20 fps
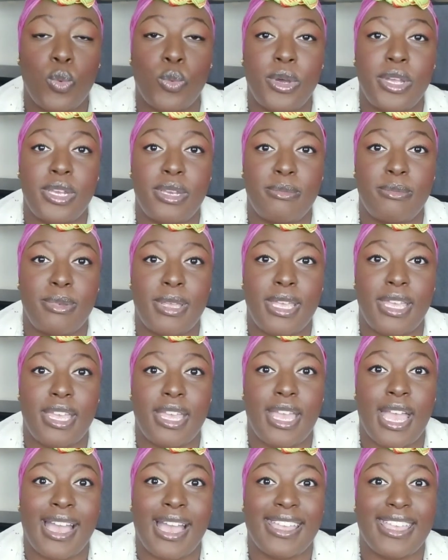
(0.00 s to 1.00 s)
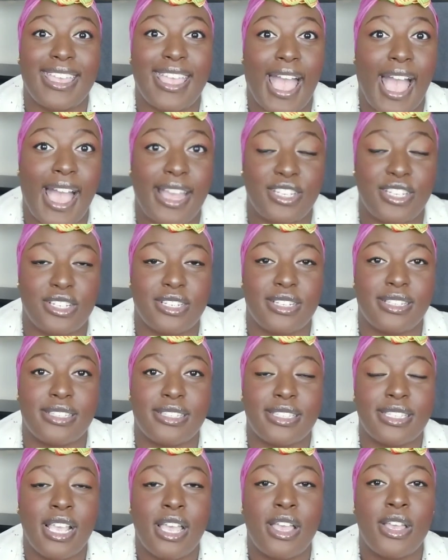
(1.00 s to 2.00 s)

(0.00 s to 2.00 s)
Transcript: would be gadgets.